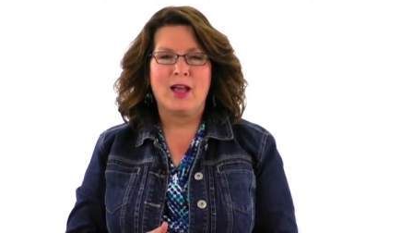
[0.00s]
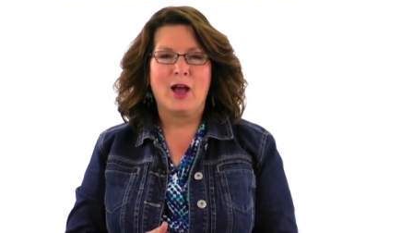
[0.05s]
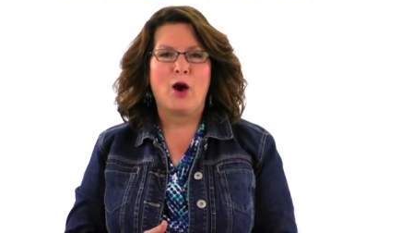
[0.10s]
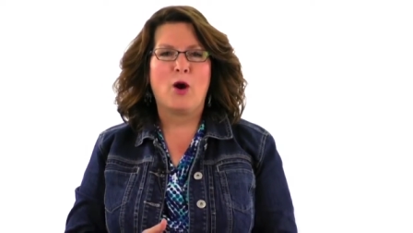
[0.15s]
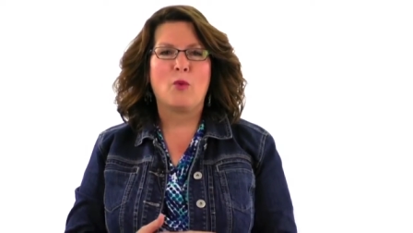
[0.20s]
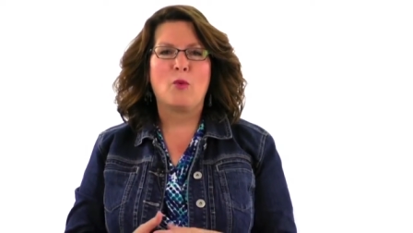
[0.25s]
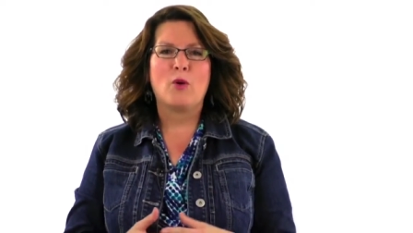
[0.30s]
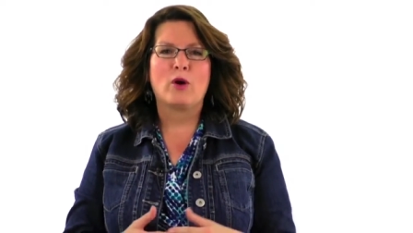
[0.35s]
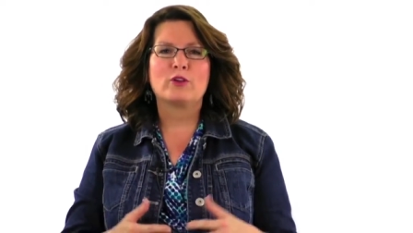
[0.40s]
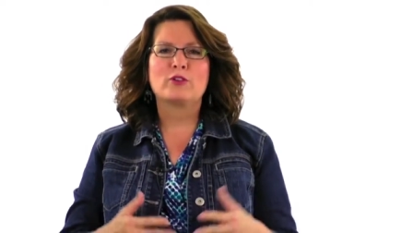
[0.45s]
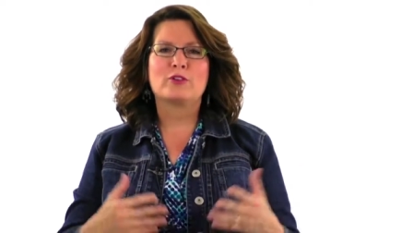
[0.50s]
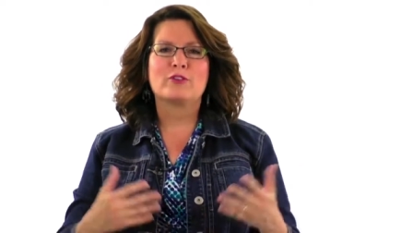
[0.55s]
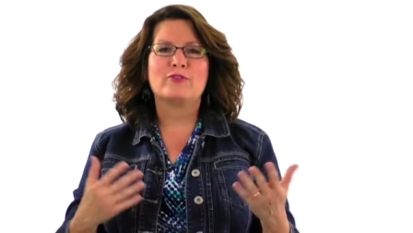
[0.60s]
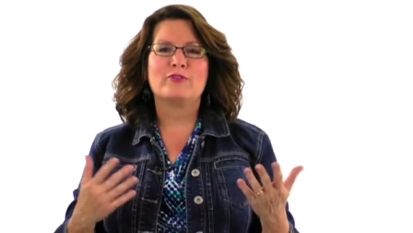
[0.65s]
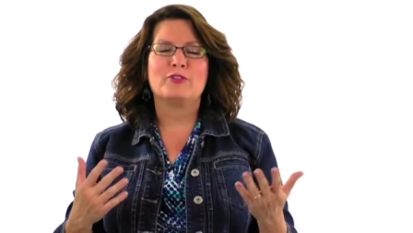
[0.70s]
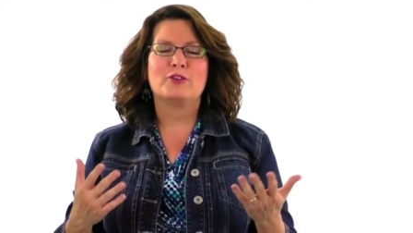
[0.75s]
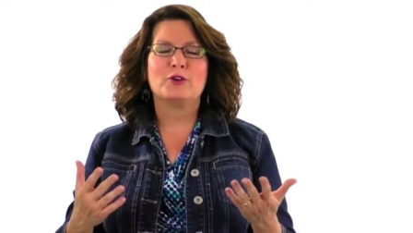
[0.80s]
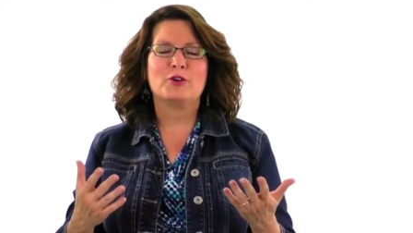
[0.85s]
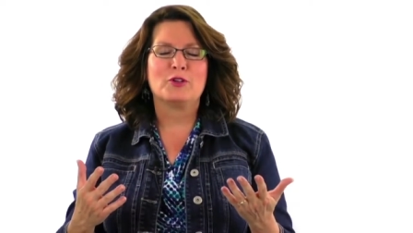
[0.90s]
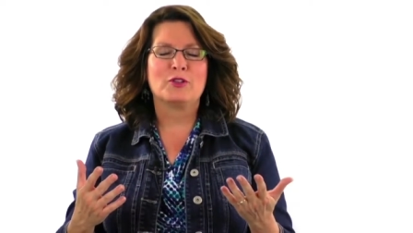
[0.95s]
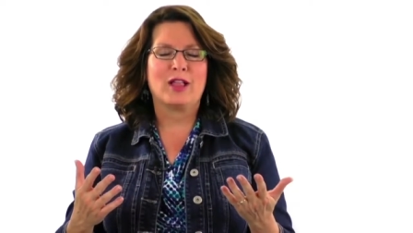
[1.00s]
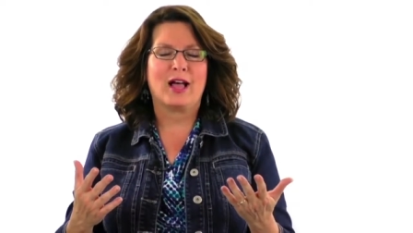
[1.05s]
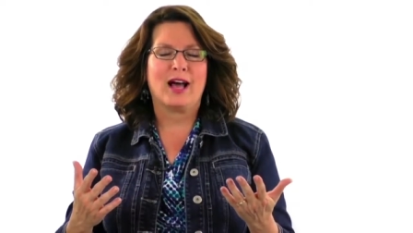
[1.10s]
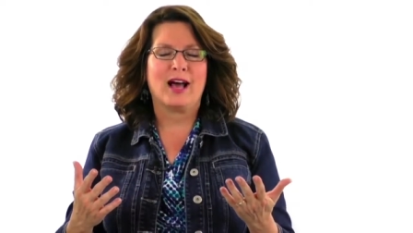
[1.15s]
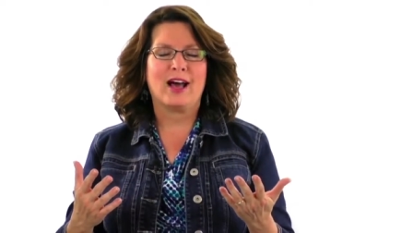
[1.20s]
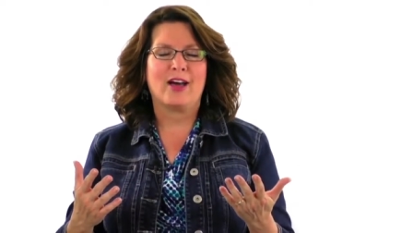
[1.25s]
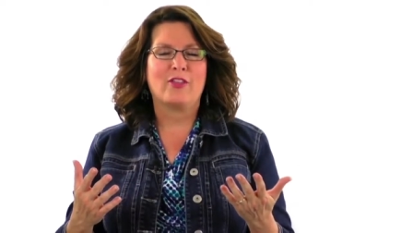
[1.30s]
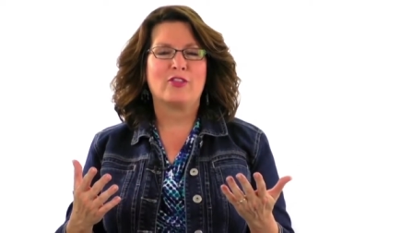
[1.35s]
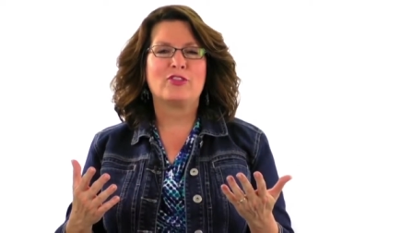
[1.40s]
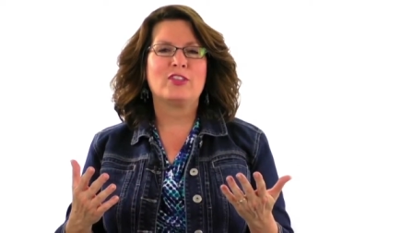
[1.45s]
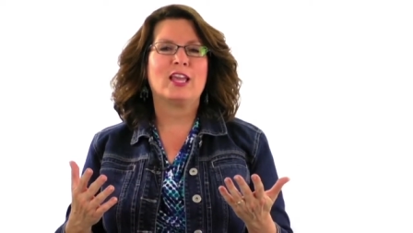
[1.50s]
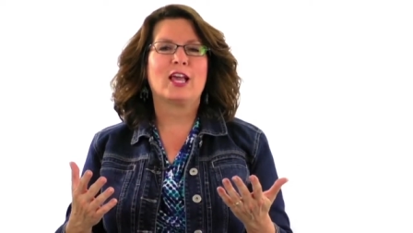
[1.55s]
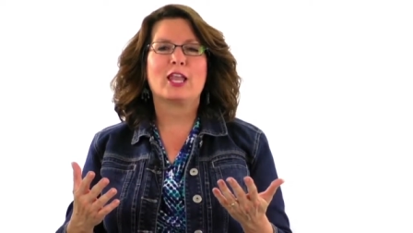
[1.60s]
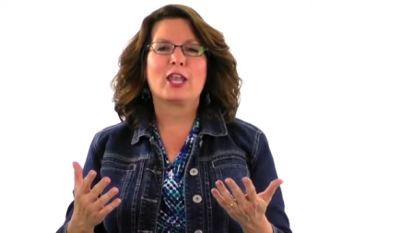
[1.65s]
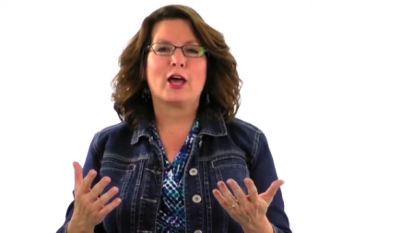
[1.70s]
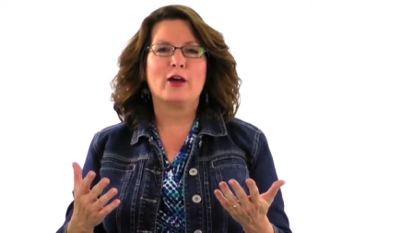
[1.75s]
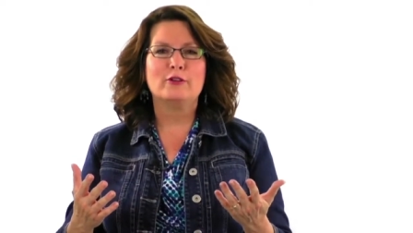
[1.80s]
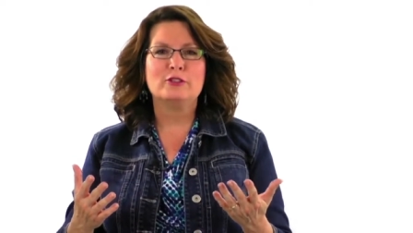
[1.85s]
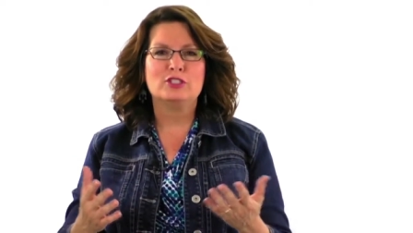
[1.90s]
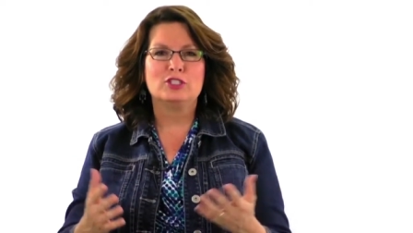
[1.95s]
A wonderful
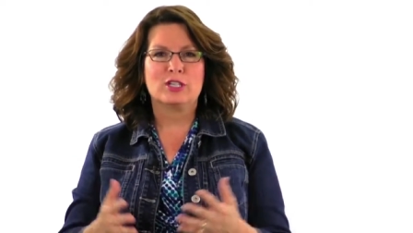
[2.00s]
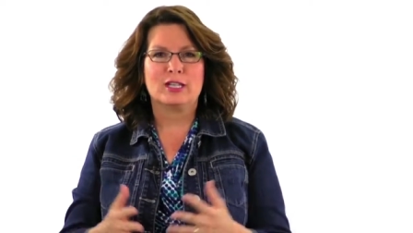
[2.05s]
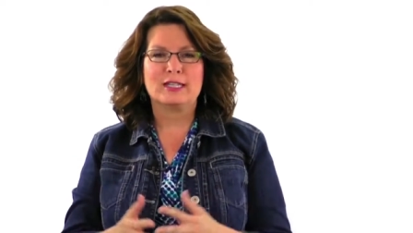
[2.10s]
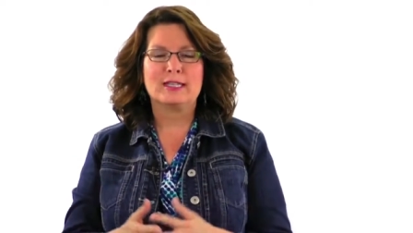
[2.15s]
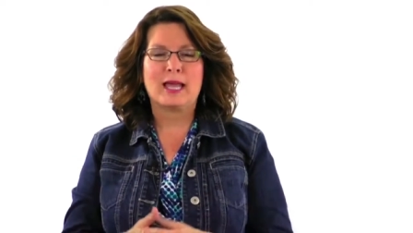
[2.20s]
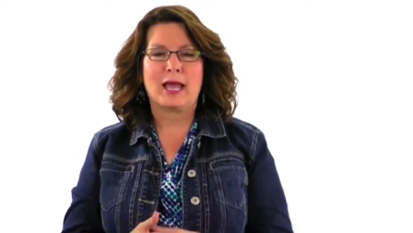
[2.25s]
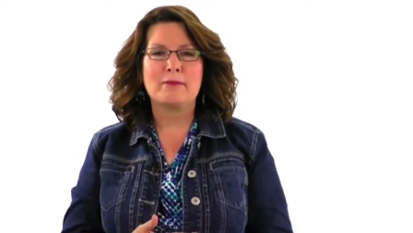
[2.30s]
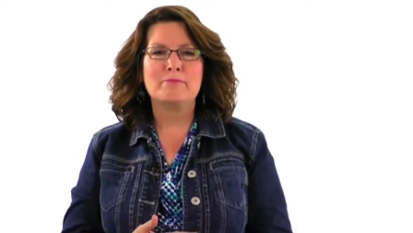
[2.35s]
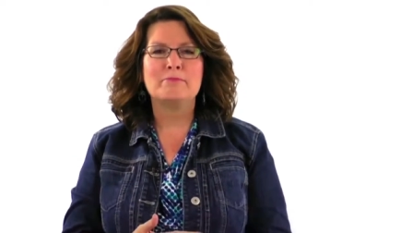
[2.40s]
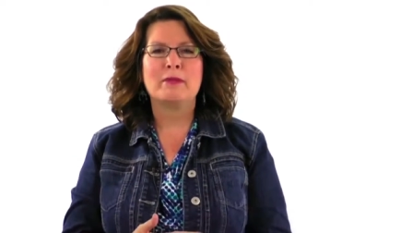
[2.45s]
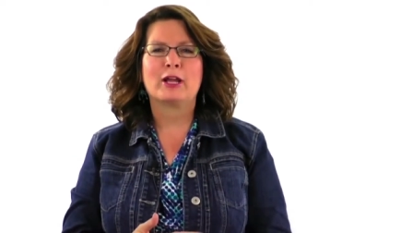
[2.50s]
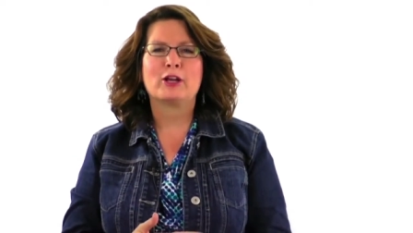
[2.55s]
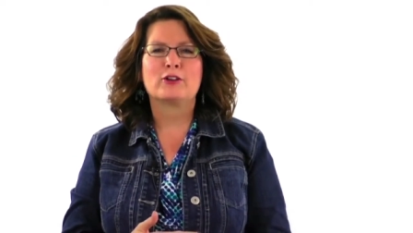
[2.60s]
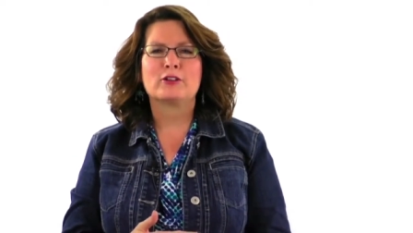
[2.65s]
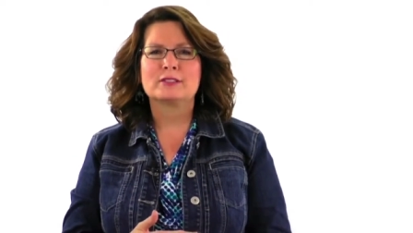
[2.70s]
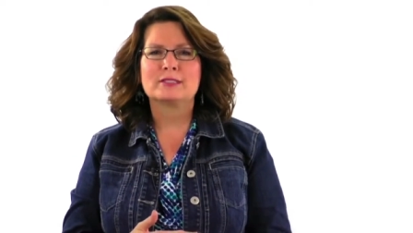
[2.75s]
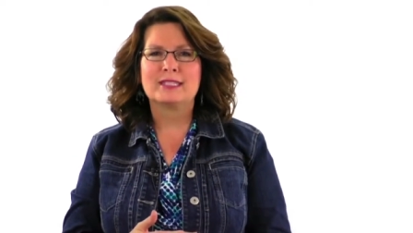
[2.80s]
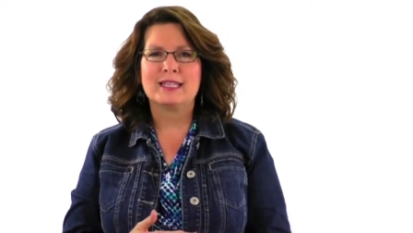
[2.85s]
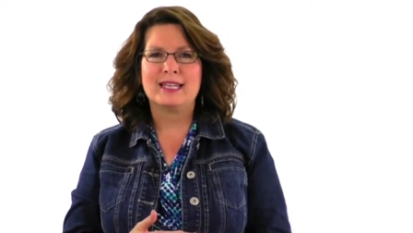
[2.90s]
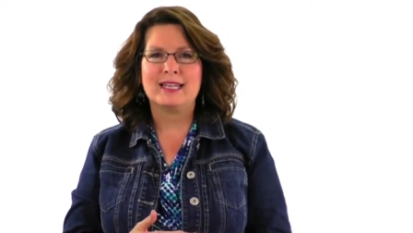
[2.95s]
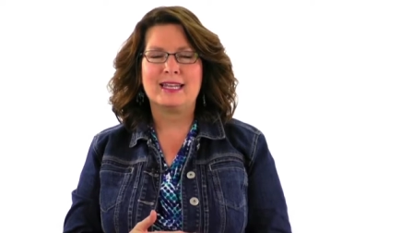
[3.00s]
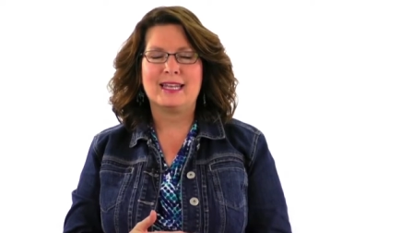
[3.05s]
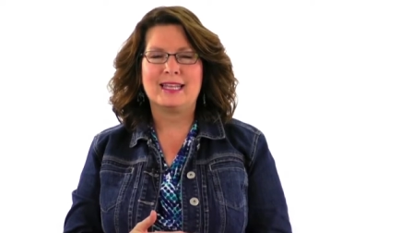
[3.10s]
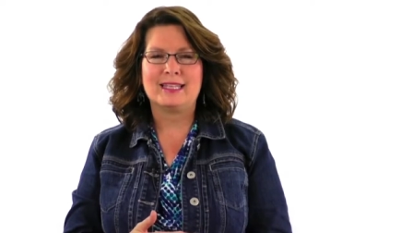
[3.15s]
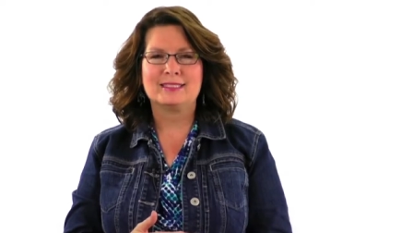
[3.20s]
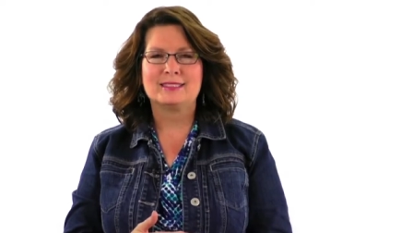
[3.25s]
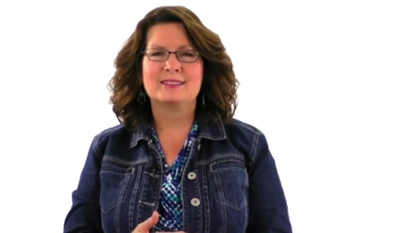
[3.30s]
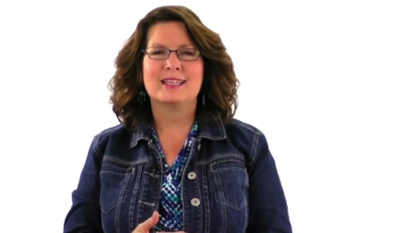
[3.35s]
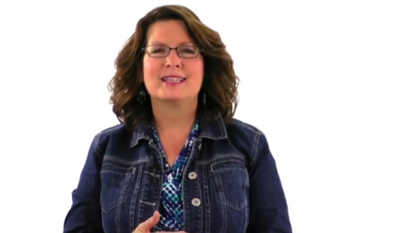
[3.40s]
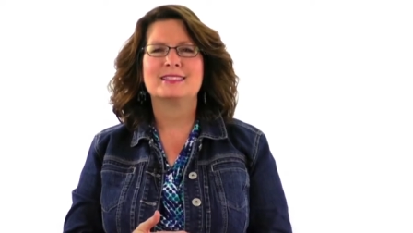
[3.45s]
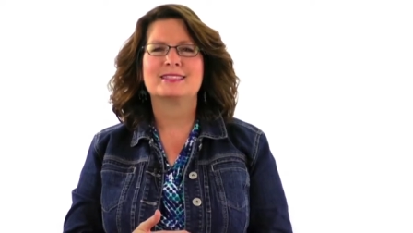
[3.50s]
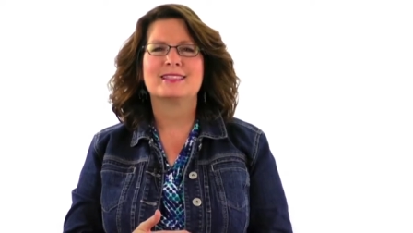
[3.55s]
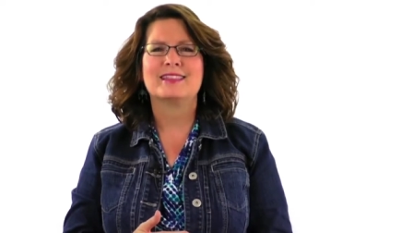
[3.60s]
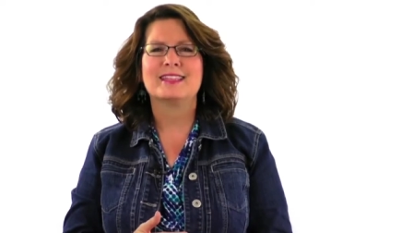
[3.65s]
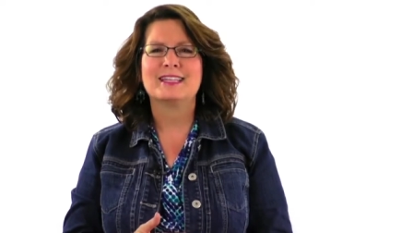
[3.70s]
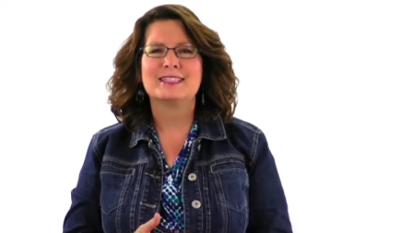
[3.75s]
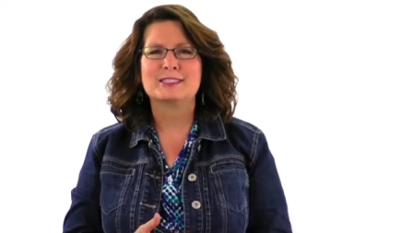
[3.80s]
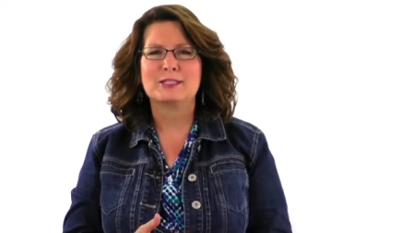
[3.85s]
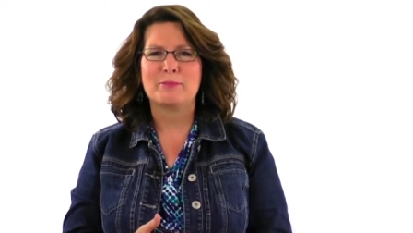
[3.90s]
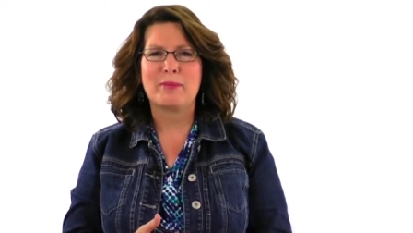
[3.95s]
theologian named Merrill Tenney says
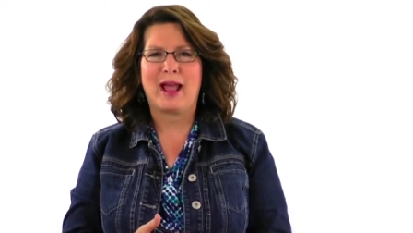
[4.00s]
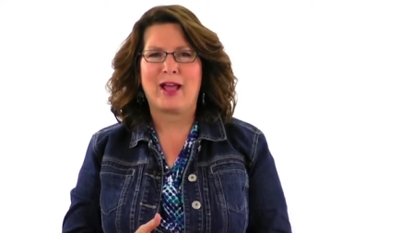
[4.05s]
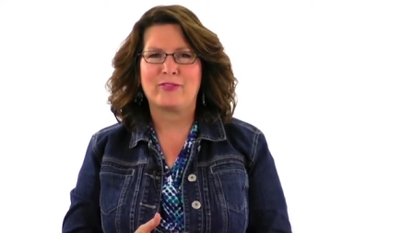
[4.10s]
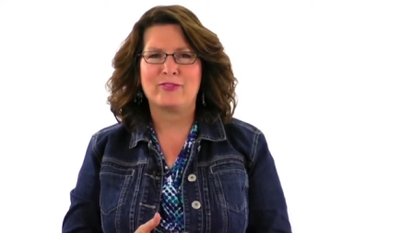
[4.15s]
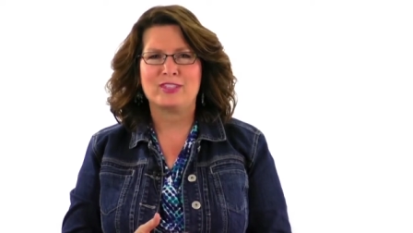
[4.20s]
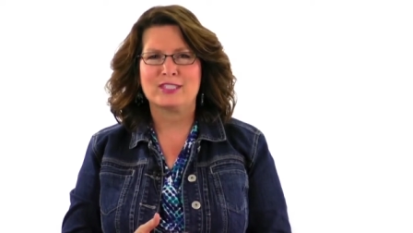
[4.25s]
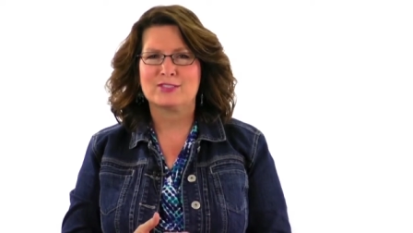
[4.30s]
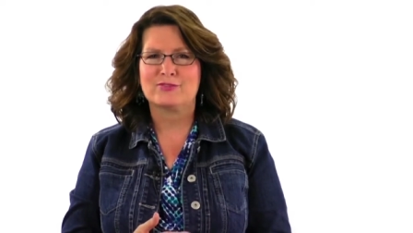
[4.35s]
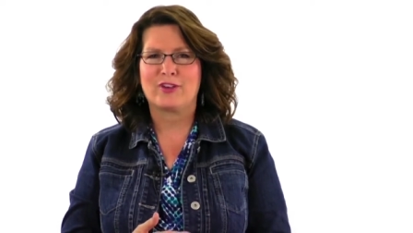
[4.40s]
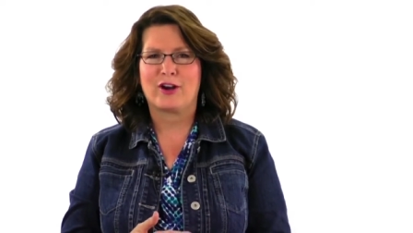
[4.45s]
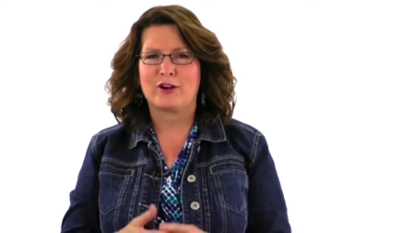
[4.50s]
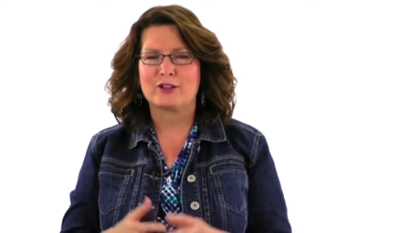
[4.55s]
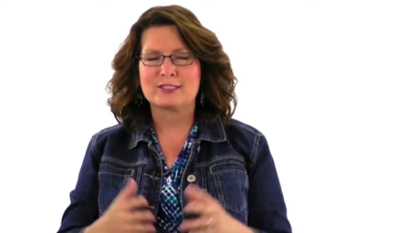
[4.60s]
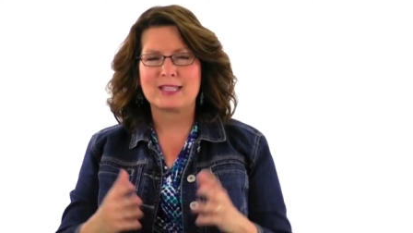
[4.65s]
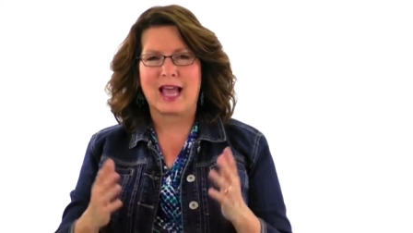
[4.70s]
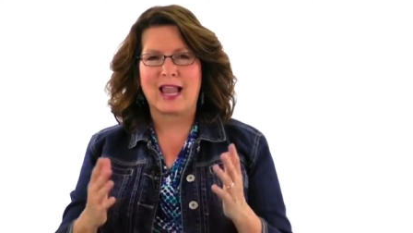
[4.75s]
this about this verse.